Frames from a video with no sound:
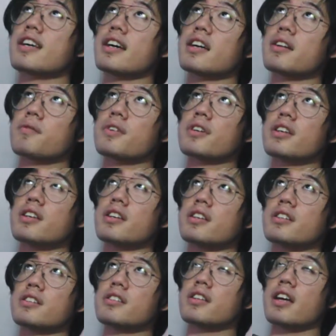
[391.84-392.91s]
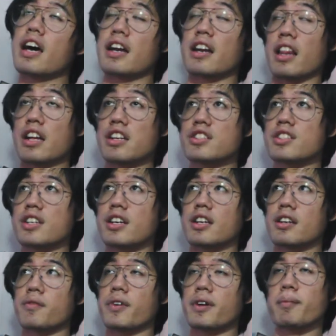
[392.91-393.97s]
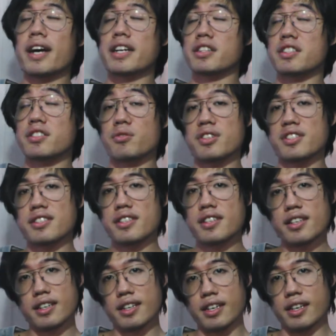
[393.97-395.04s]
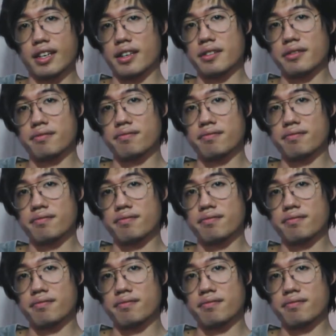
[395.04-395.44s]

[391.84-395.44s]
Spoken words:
that, we had lunch and went back into the city again.